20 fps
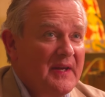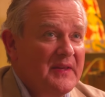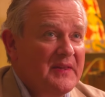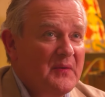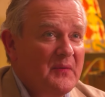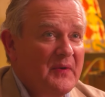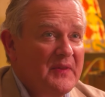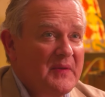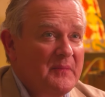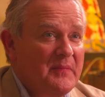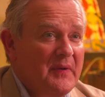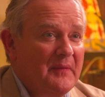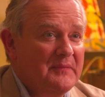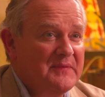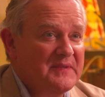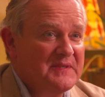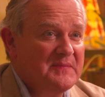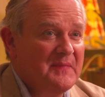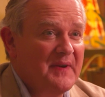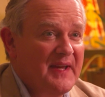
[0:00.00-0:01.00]
the one that
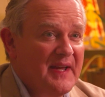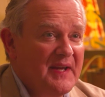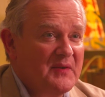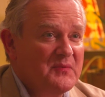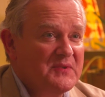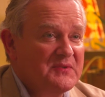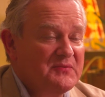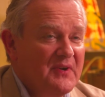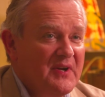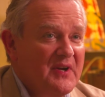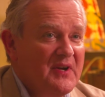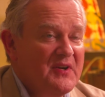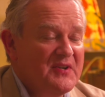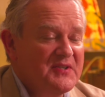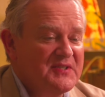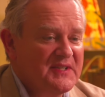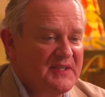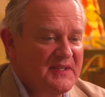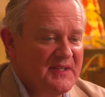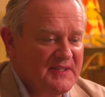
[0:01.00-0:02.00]
popped into my head was
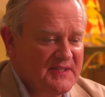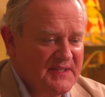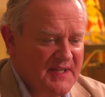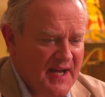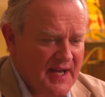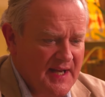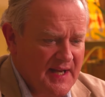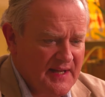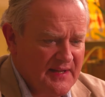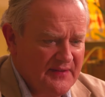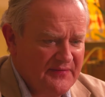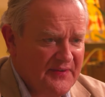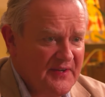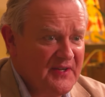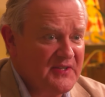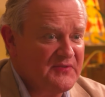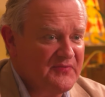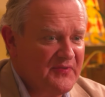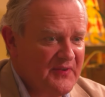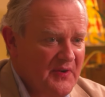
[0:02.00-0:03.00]
rehearsing the scene in the
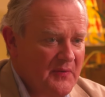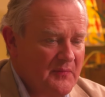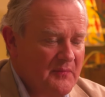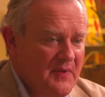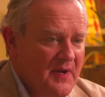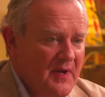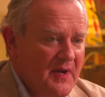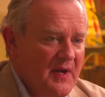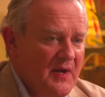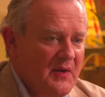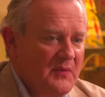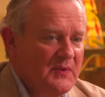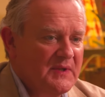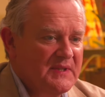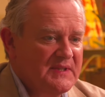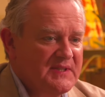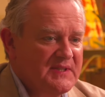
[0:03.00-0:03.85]
first film with